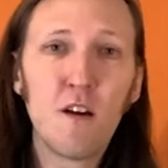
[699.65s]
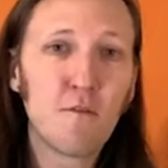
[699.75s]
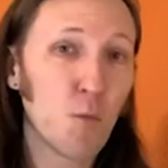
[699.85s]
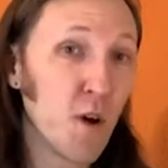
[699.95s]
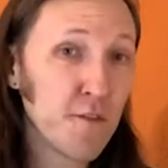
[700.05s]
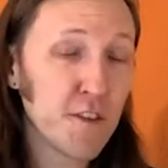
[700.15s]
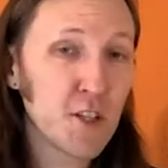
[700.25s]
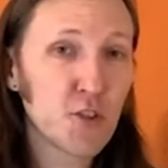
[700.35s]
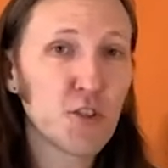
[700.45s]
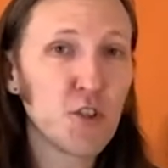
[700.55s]
from one
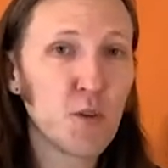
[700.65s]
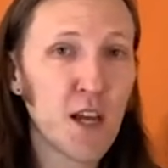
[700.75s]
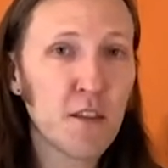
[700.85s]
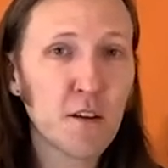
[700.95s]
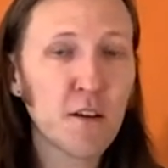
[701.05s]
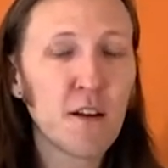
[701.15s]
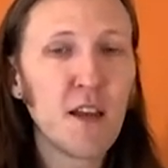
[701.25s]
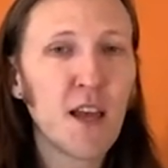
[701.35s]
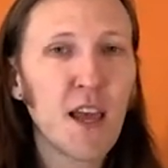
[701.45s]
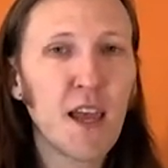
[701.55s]
feature to another
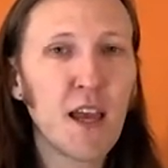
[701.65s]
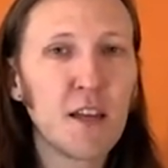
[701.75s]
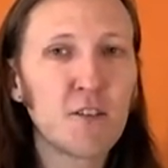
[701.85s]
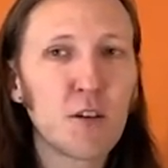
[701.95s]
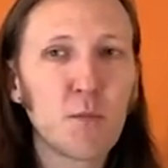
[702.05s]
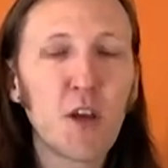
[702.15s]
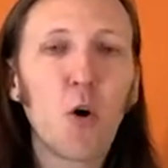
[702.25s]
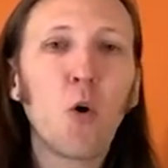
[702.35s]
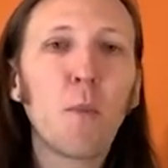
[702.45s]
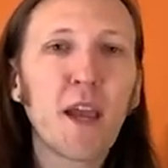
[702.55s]
and there'd be a
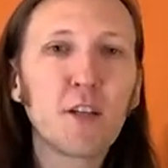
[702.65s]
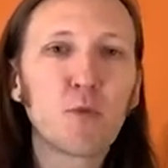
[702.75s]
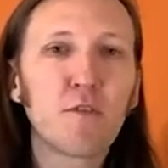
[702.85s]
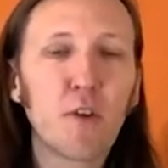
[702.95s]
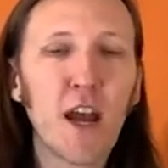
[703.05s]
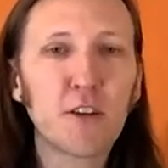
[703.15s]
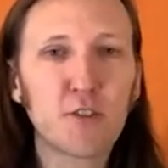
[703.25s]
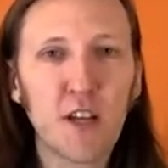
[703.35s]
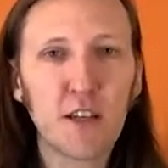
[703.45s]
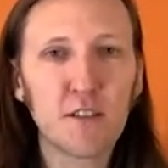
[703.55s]
whole page
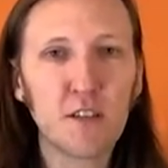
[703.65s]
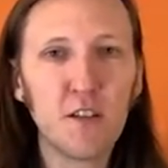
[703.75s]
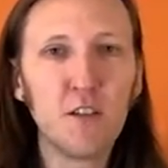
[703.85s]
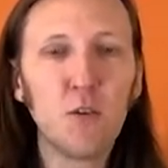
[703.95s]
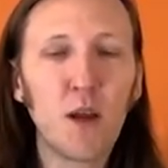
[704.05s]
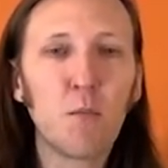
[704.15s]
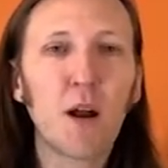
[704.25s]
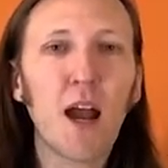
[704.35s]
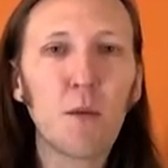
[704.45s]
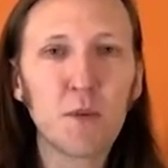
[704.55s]
refresh as a new Ember
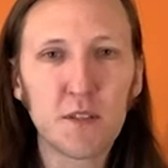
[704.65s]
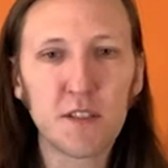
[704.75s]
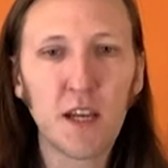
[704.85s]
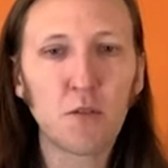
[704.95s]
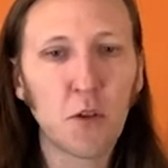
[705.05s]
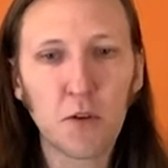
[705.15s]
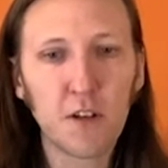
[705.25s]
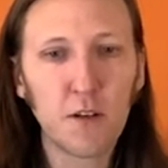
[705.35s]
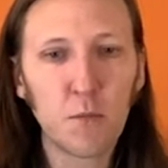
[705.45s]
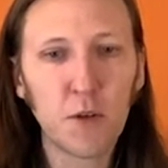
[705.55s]
app is downloaded
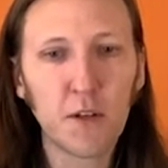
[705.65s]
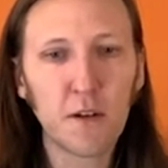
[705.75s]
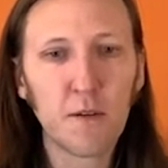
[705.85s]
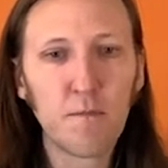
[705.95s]
and booted.